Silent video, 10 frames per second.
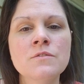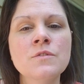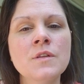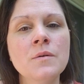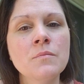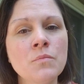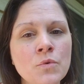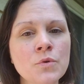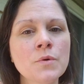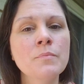so that
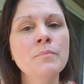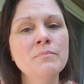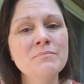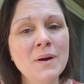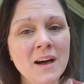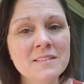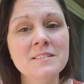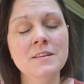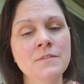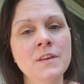more
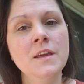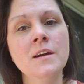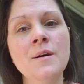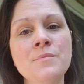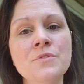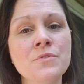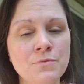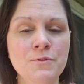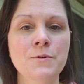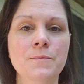positivity comes through.